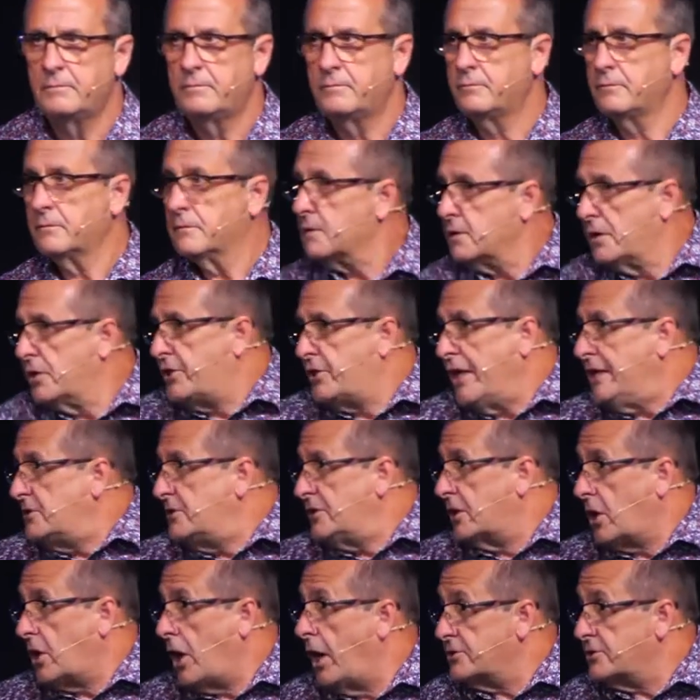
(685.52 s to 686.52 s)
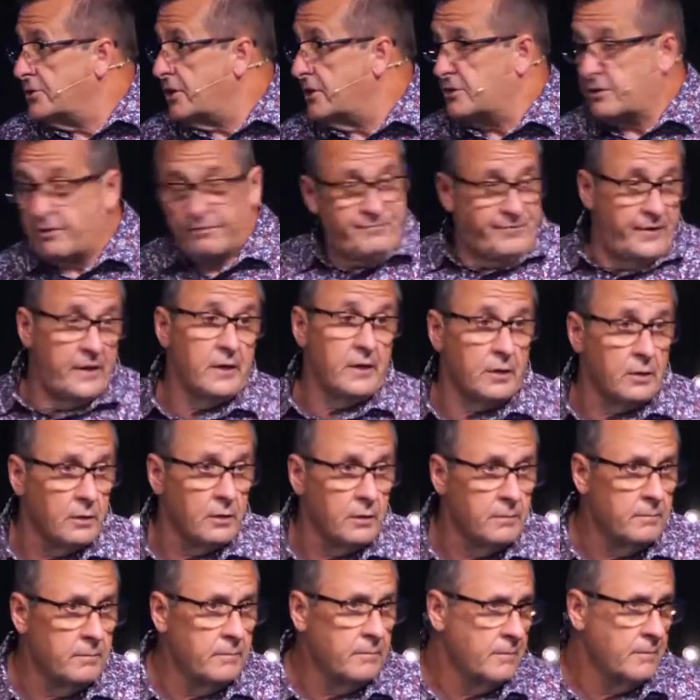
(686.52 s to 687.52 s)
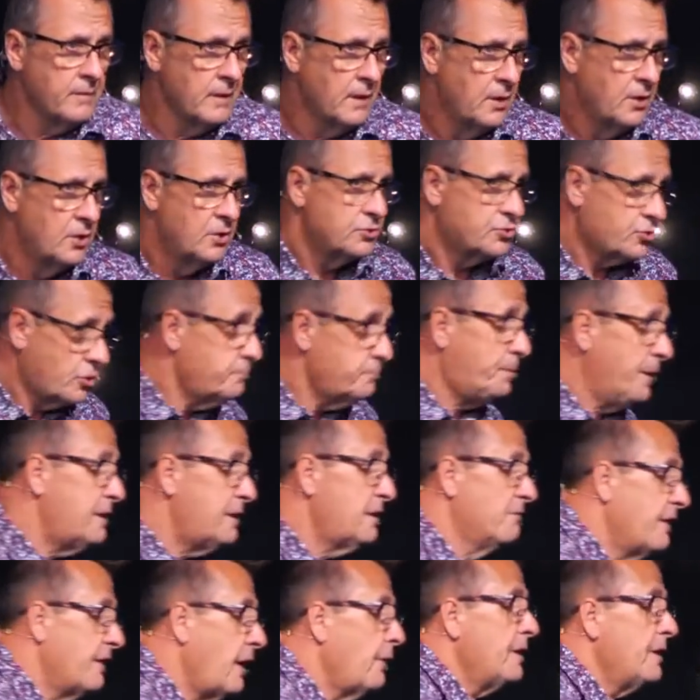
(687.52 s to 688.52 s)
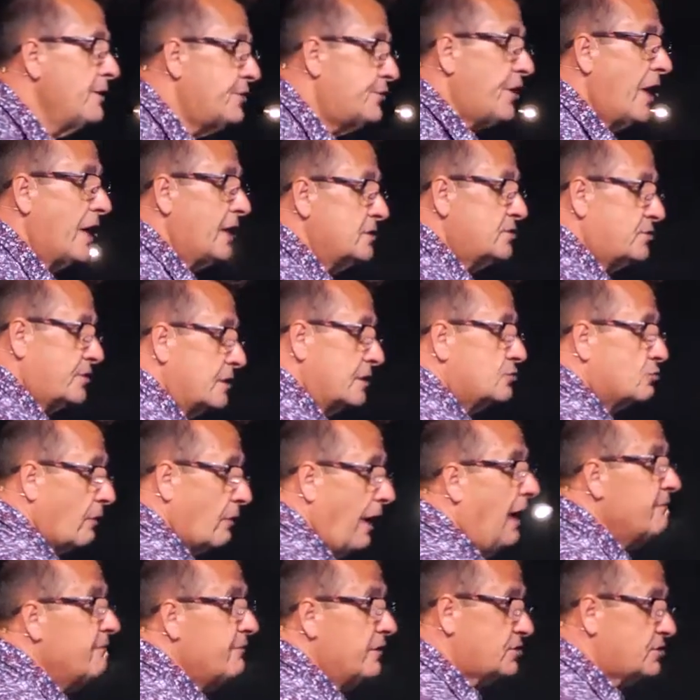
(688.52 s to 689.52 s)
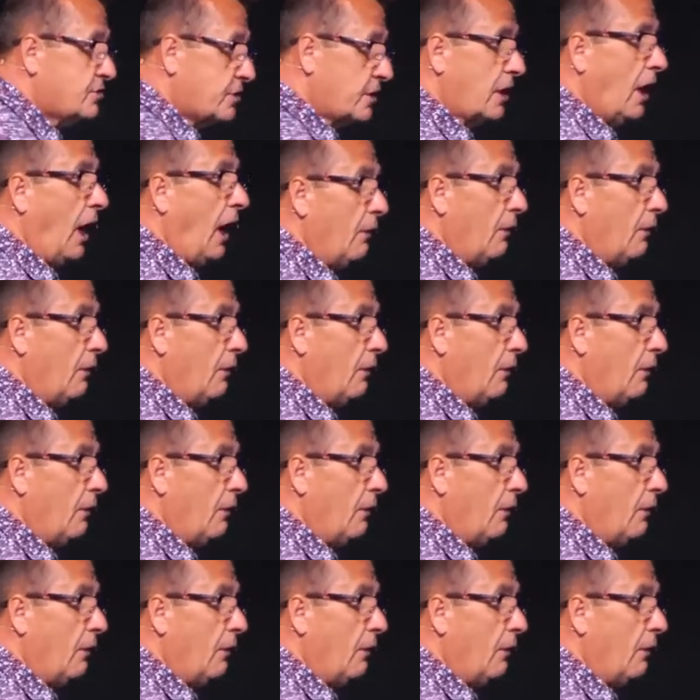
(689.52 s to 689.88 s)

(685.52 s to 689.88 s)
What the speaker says: The things that cause us to fear should be the very things that drive us to God.